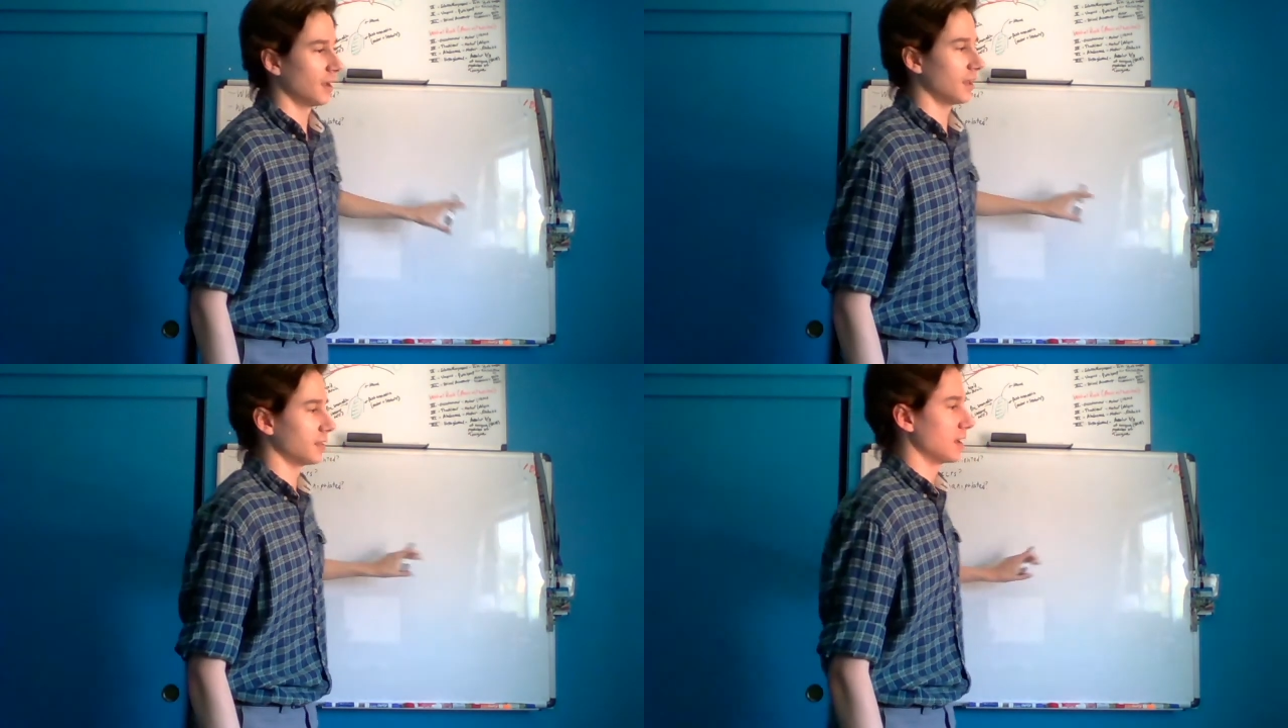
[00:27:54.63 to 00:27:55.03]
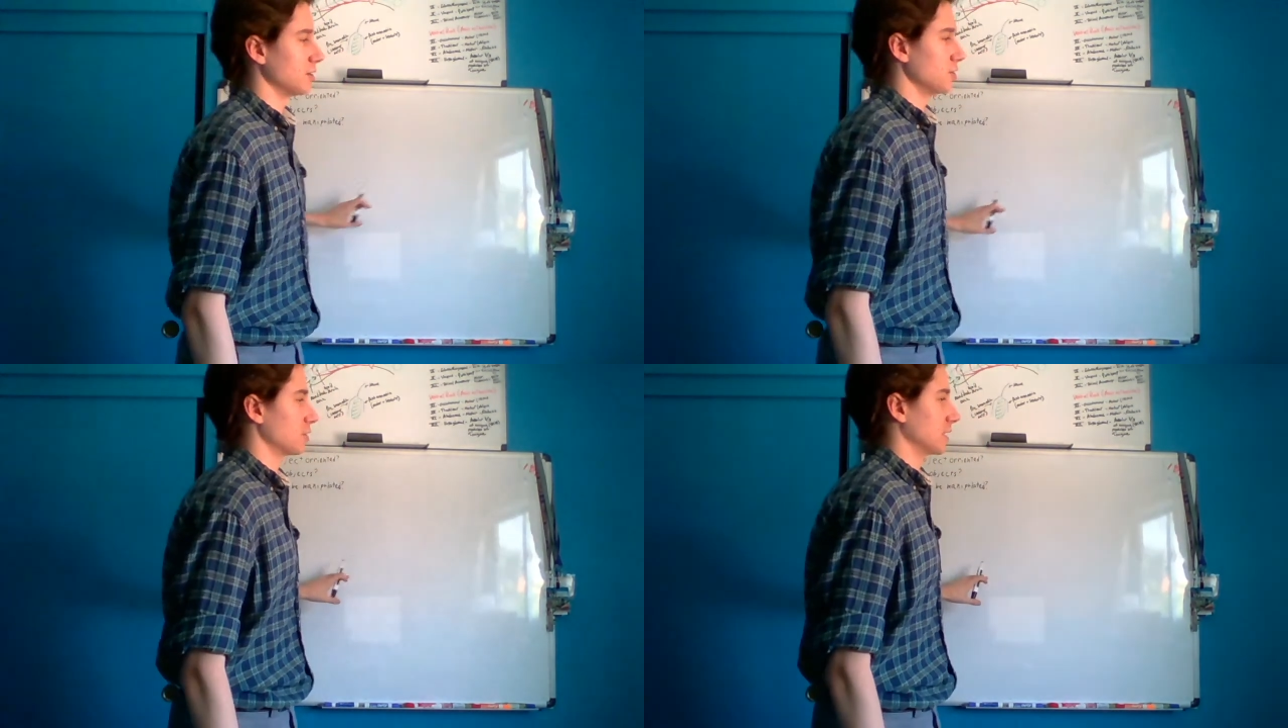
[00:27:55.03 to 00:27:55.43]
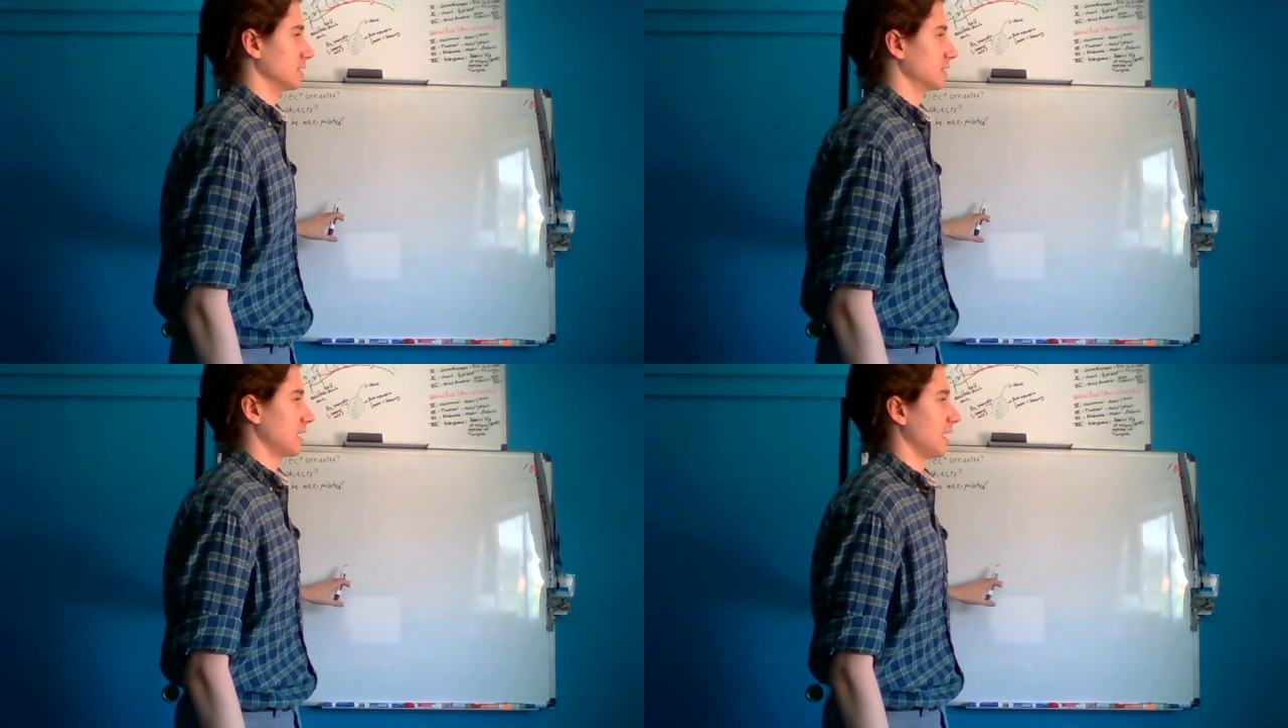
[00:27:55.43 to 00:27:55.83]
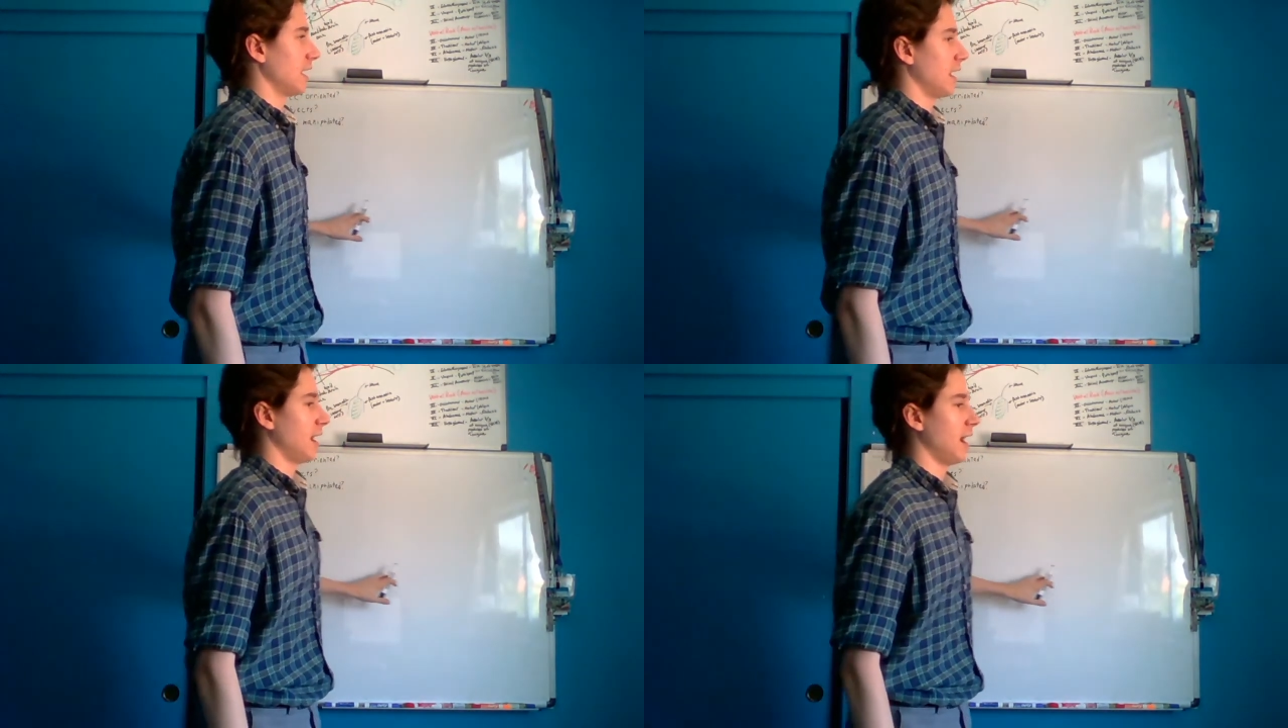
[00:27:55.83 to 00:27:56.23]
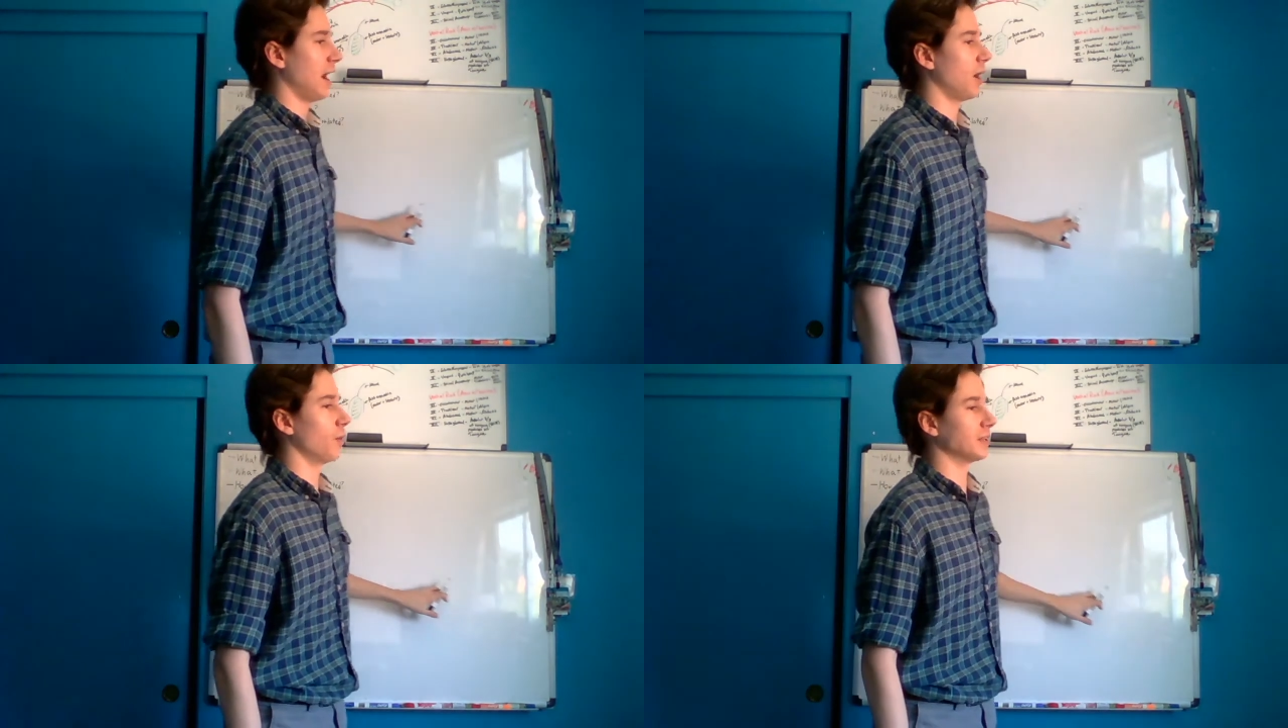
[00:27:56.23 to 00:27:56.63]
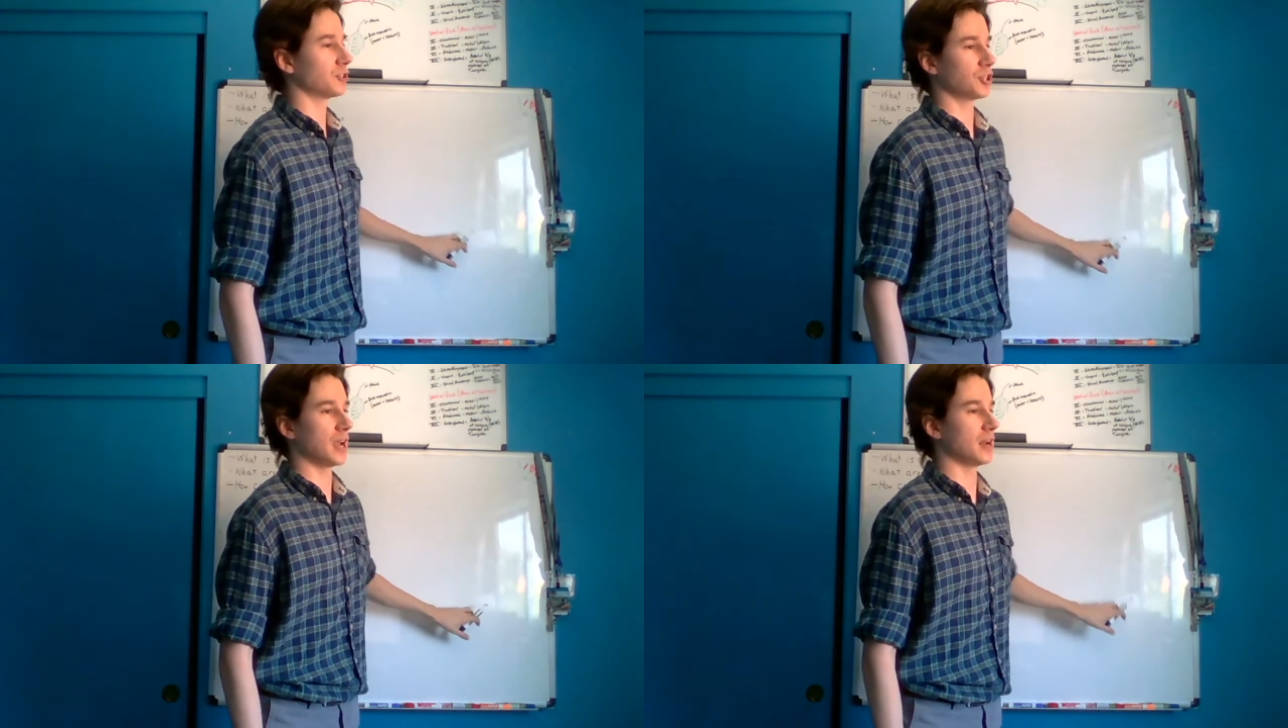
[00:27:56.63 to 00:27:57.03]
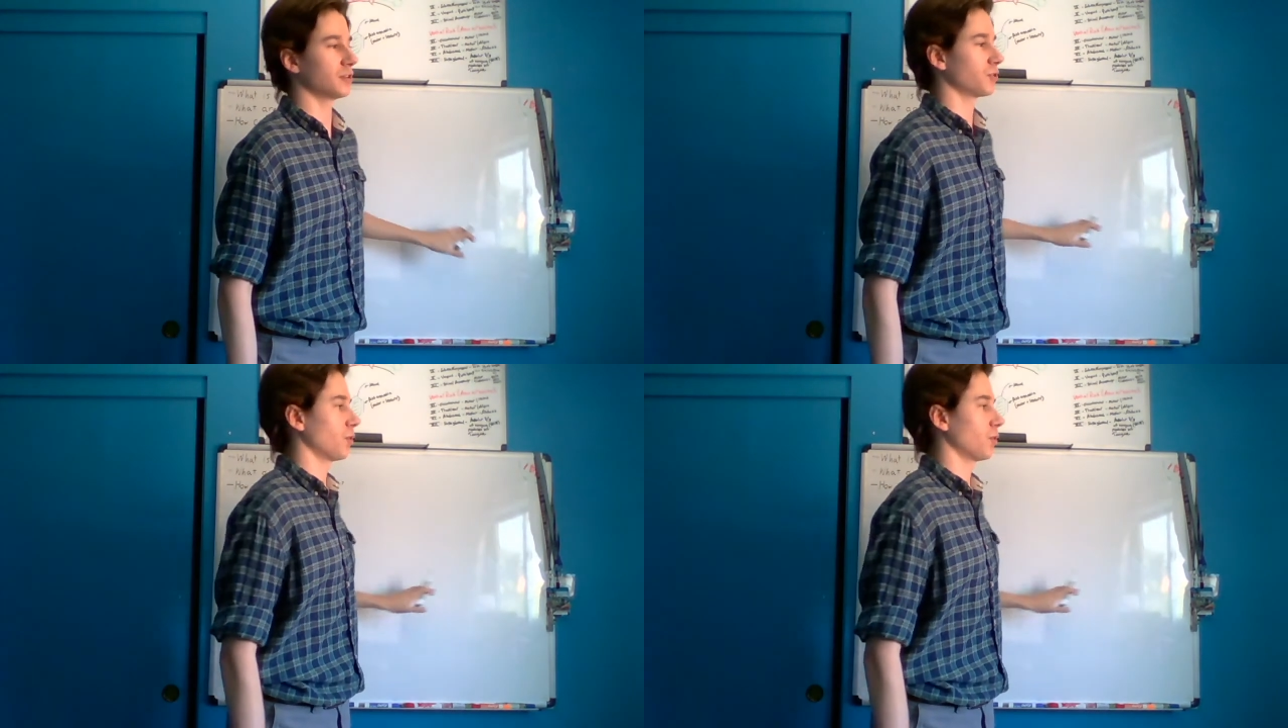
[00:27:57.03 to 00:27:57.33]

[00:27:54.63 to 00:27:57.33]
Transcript: and then you can say how it's changed,